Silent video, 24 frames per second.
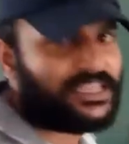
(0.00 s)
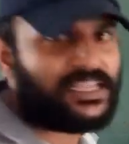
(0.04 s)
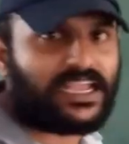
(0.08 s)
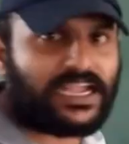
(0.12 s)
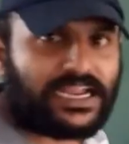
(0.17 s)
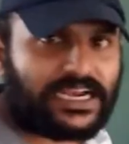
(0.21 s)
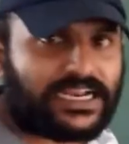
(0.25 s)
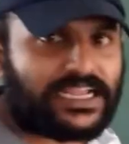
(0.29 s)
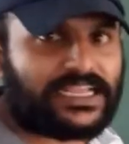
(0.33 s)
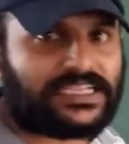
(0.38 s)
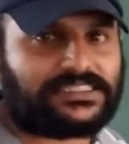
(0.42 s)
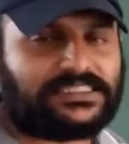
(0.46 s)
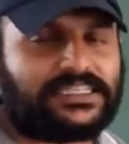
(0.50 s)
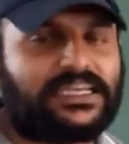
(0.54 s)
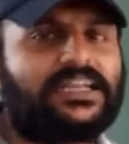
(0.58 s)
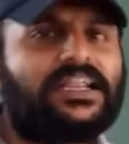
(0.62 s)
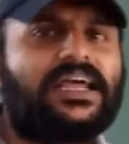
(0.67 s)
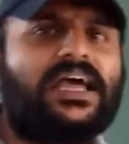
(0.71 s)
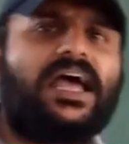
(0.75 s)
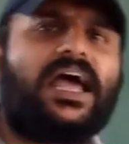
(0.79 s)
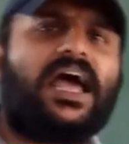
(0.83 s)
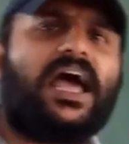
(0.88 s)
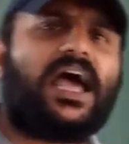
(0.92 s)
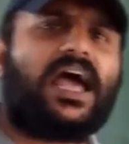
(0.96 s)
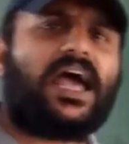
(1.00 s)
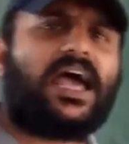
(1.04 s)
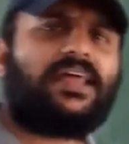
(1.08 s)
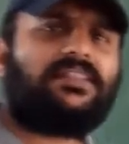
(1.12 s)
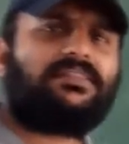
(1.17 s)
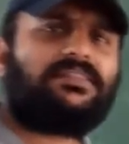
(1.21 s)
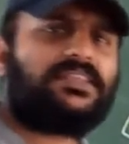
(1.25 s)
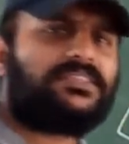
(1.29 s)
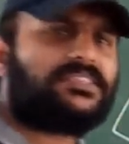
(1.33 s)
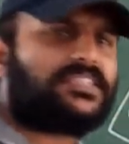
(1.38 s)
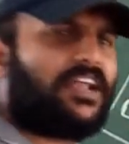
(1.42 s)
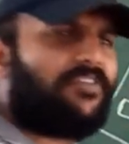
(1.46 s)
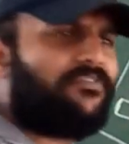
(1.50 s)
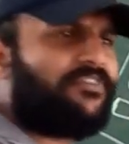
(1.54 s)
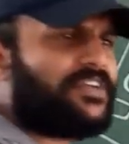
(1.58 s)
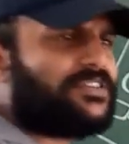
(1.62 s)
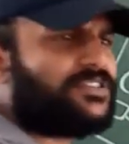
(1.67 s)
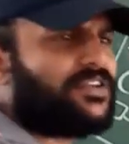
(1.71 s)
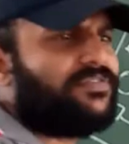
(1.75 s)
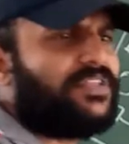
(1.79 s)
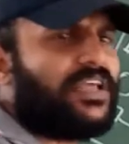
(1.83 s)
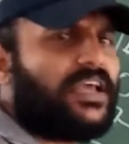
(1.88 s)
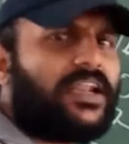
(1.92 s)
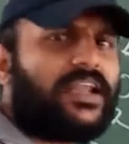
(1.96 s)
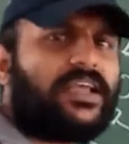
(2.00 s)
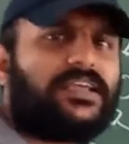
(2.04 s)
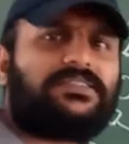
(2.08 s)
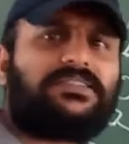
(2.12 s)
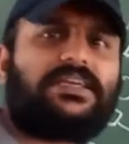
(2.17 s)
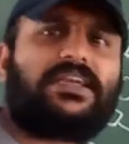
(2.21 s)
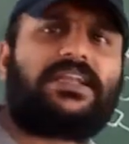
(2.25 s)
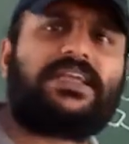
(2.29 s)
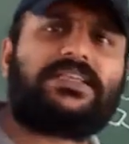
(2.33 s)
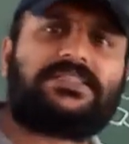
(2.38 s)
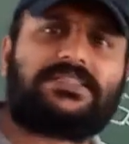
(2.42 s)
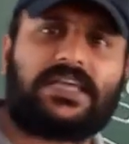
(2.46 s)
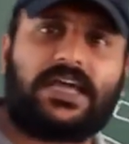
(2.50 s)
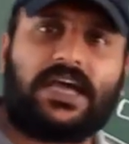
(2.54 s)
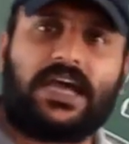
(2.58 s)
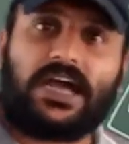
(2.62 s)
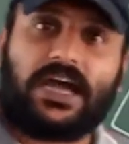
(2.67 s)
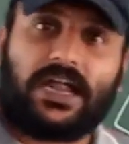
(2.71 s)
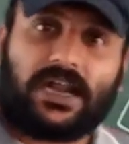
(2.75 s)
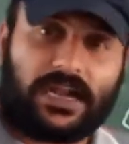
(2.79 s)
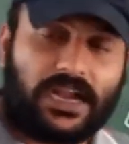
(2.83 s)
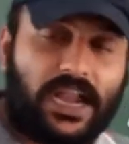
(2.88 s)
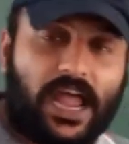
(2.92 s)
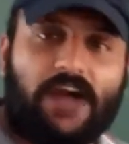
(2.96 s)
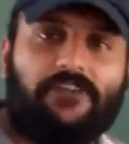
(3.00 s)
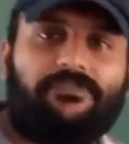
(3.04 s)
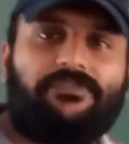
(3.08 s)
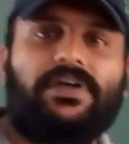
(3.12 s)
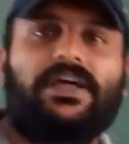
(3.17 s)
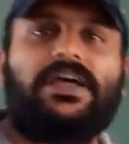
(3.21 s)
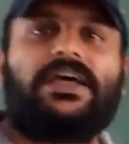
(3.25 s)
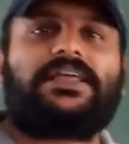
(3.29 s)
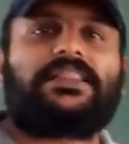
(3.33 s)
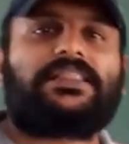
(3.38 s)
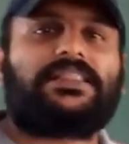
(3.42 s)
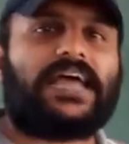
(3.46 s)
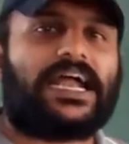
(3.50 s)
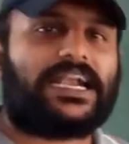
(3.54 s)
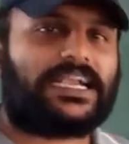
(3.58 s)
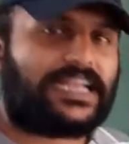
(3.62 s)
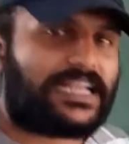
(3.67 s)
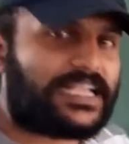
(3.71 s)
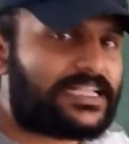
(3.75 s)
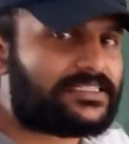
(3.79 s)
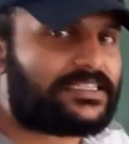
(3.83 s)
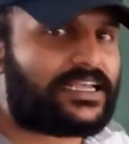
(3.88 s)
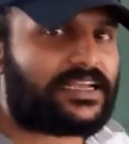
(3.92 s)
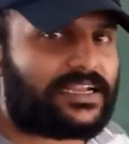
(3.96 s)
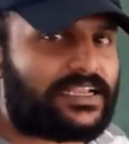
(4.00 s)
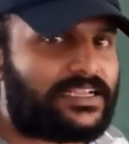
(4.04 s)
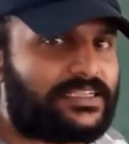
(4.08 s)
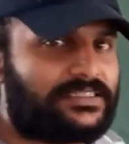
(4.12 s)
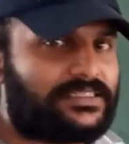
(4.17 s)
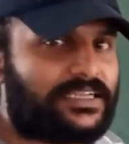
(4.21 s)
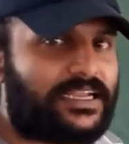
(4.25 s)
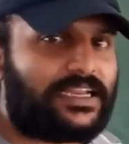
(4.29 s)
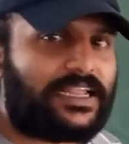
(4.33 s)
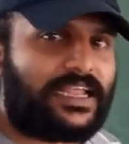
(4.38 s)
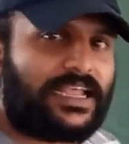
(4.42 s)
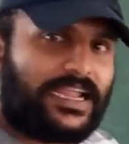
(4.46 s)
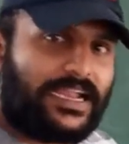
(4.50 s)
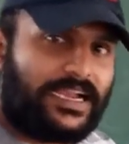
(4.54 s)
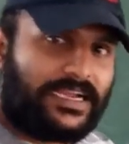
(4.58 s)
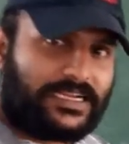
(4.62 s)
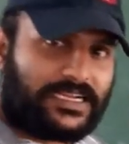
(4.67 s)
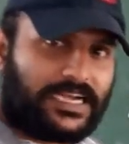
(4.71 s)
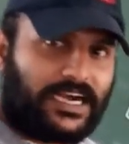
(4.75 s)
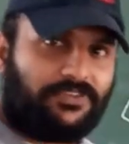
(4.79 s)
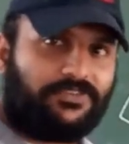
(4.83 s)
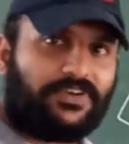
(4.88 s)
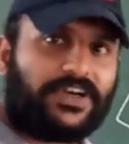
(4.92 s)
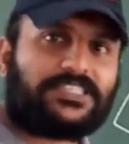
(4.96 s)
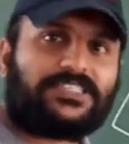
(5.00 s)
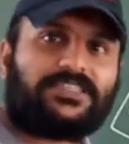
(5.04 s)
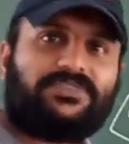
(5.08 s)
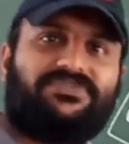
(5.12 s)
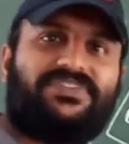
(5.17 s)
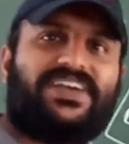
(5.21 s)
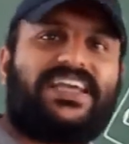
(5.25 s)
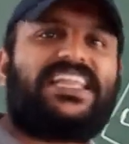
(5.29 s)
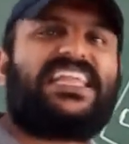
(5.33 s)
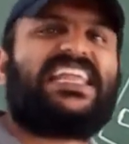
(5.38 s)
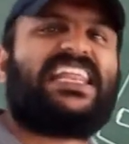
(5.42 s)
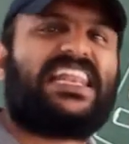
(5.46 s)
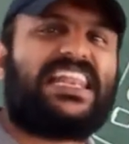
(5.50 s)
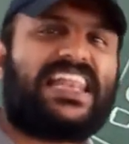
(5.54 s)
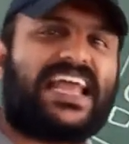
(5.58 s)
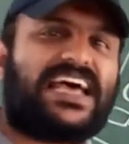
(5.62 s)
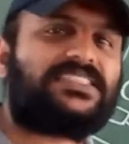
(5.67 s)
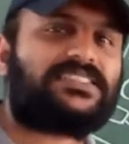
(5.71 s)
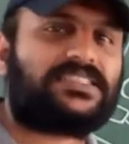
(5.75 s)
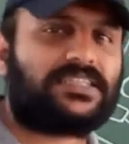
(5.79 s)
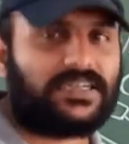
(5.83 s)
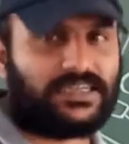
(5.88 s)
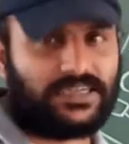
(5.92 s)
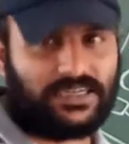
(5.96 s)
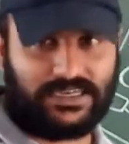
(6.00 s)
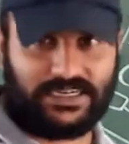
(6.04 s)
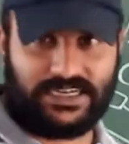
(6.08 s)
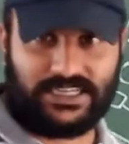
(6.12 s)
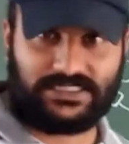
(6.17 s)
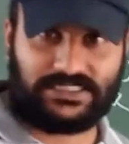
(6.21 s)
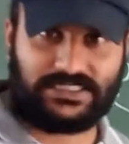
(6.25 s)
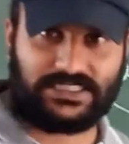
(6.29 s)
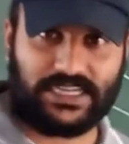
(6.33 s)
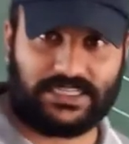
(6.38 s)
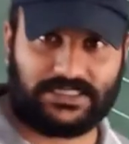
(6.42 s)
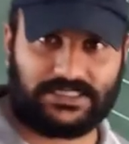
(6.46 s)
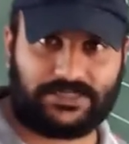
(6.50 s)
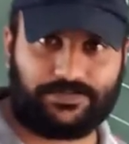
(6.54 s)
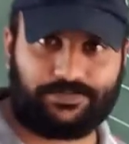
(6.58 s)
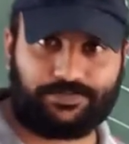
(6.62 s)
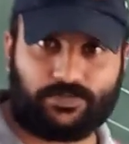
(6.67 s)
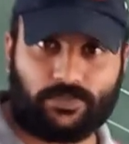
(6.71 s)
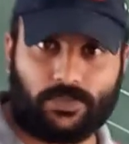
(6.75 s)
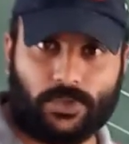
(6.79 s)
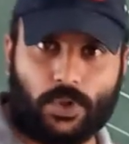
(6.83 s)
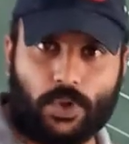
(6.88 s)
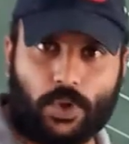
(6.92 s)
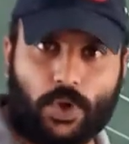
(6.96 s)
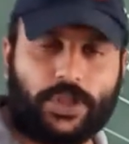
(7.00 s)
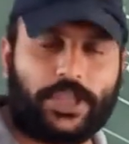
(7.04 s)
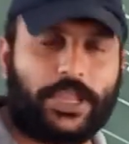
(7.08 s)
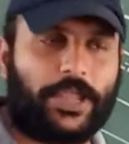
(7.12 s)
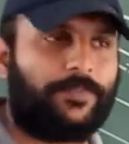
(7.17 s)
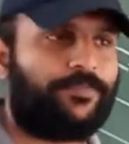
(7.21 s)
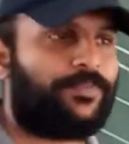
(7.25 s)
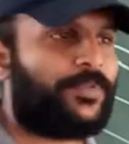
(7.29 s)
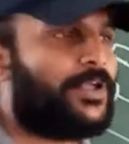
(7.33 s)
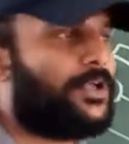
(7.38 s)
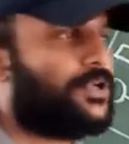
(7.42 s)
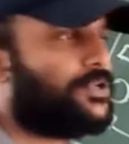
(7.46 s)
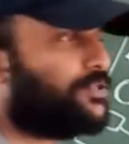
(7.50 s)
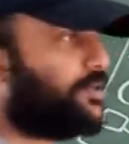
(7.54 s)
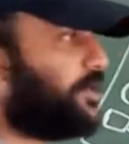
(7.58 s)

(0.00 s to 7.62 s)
eraser, and the surface of the eraser is rough. That is the reason it covers very less distance. Okay, So